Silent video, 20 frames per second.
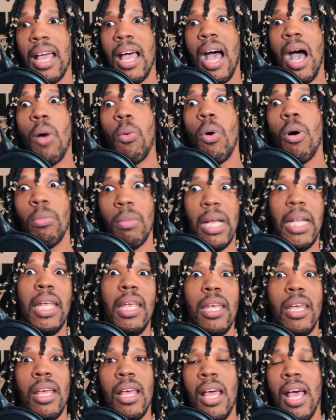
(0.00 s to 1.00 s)
I want money,
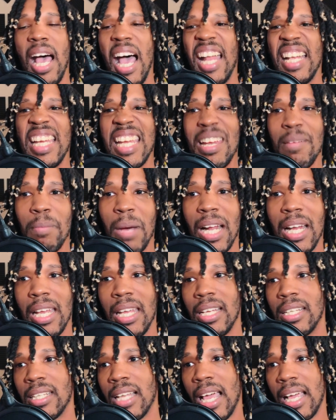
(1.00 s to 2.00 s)
I need money. It's
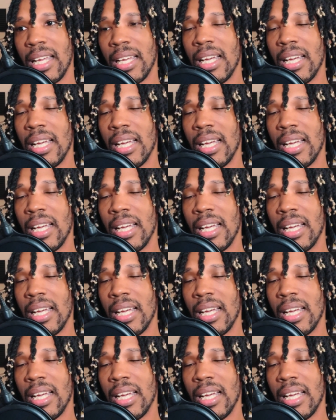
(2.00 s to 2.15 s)
like,